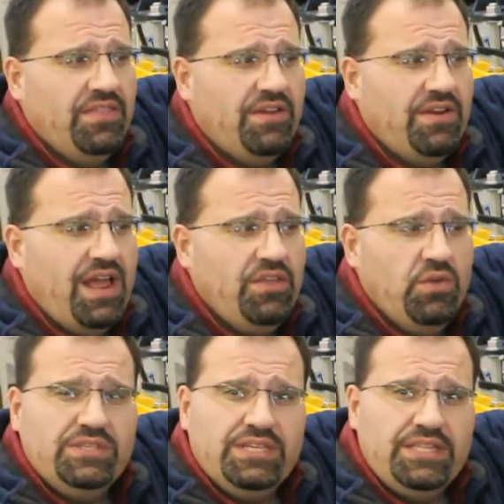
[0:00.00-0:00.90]
they're not
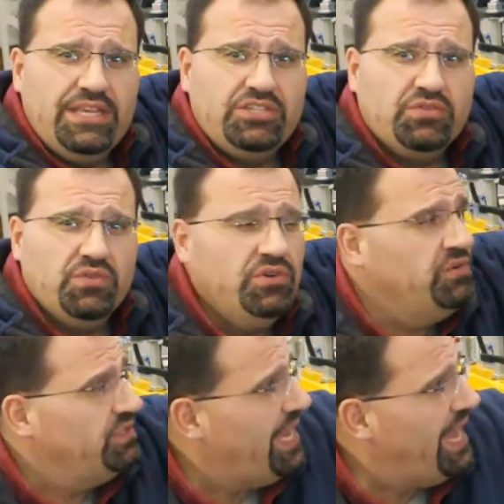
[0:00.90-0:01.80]
using these
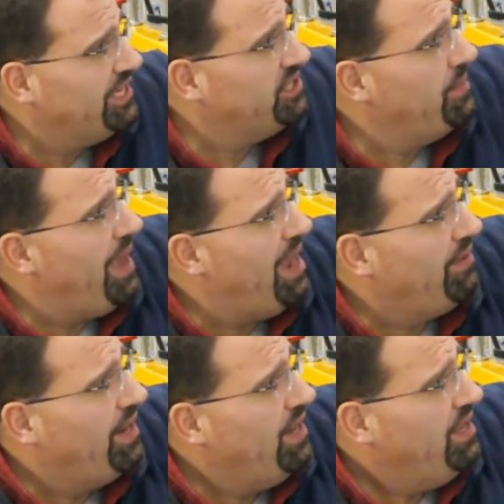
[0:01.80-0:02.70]
screws to actually
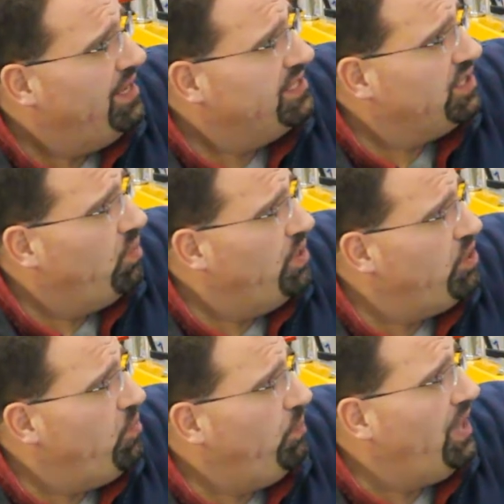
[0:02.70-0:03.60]
mount it. So when
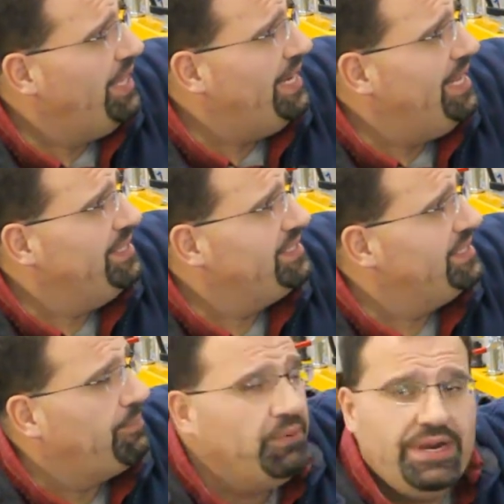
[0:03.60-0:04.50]
you plug it into
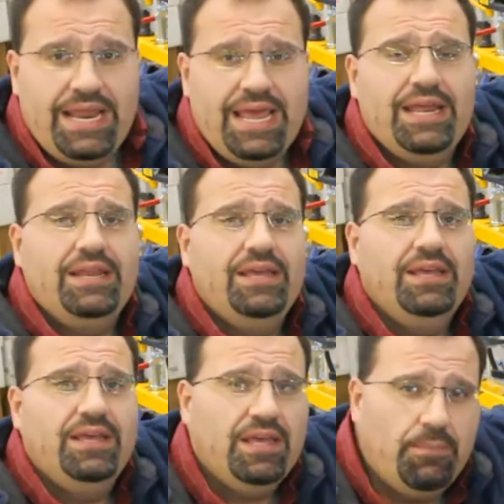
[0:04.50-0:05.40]
the print head,
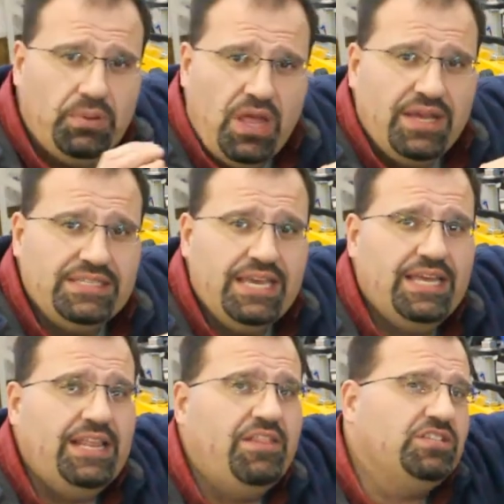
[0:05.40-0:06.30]
it plugs
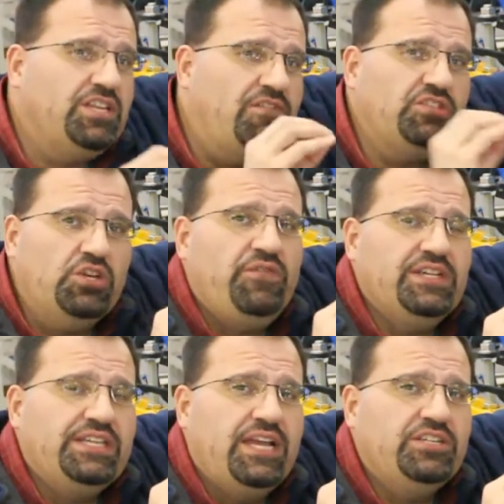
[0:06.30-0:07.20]
in and there's enough
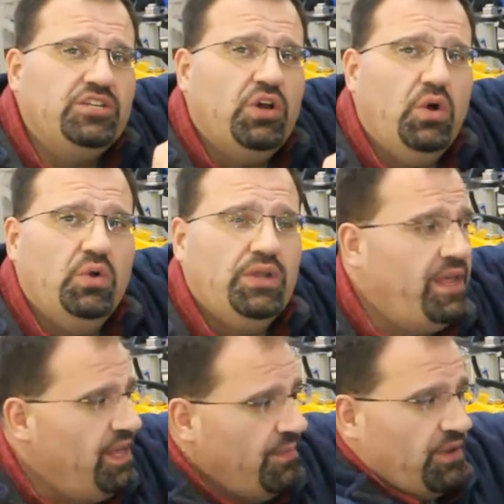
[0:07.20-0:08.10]
surface tension to hold it.
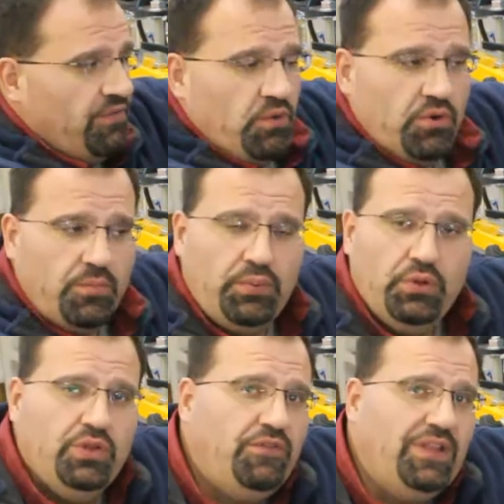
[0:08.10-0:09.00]
But if you were to
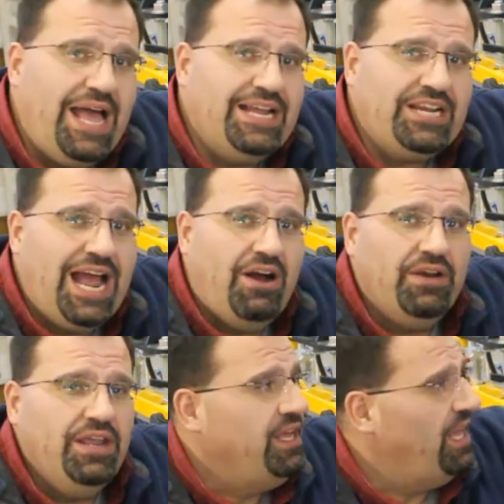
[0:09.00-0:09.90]
pull the flash out,
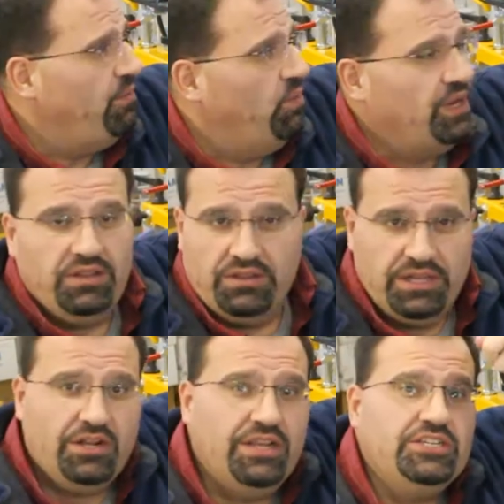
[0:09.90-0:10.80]
it would
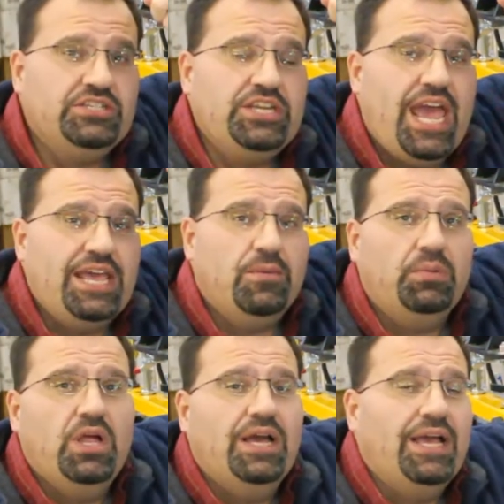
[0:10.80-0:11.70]
literally just yank the
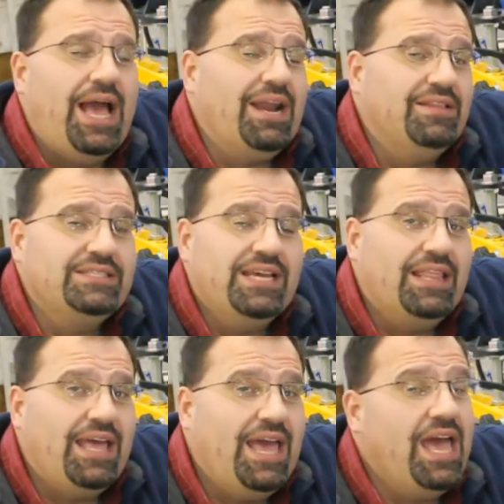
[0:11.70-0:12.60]
plug out of the side
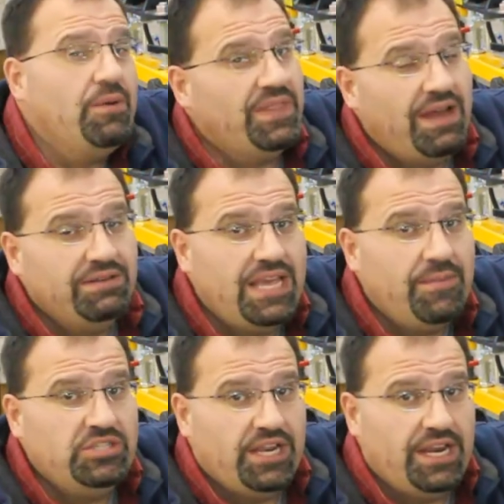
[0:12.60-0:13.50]
of the head without
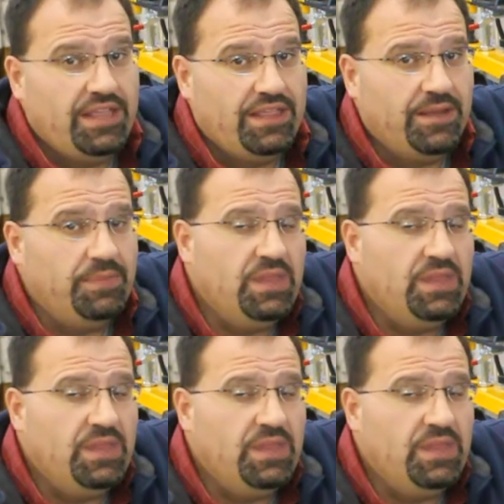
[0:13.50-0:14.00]
damaging anything.